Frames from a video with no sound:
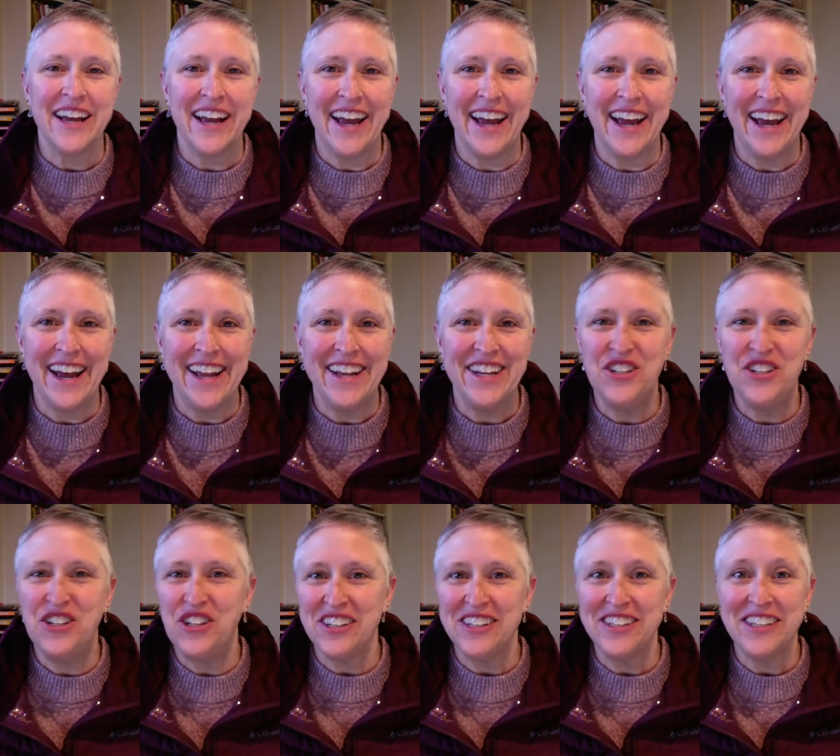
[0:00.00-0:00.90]
and
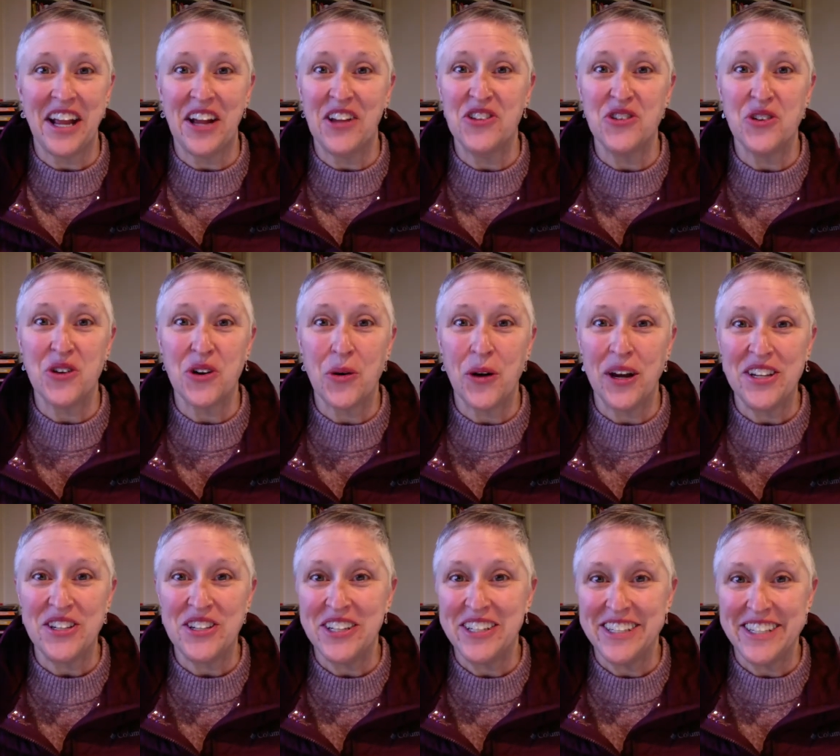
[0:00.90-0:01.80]
just answer a
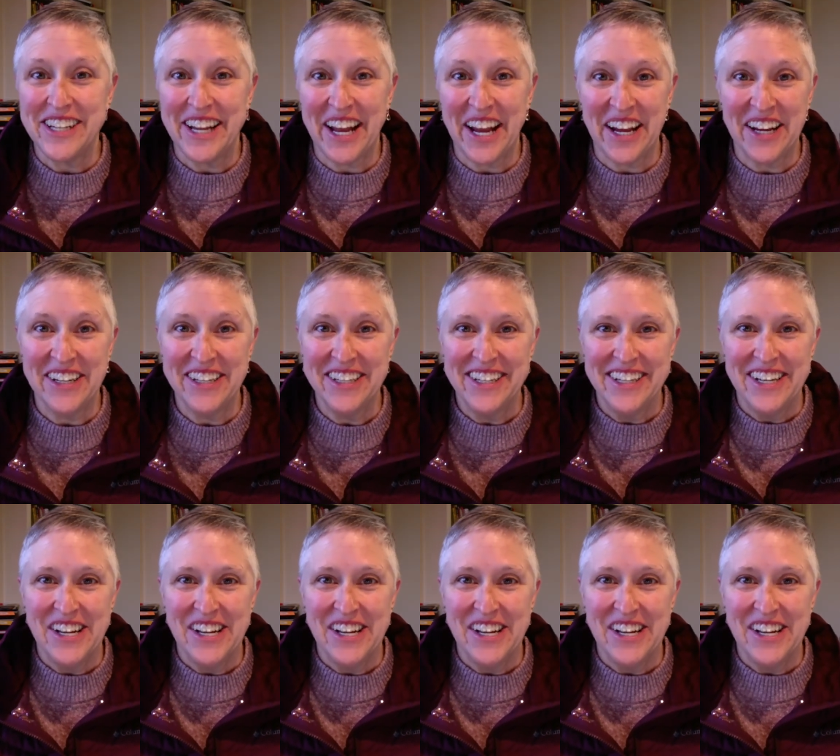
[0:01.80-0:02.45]
question today.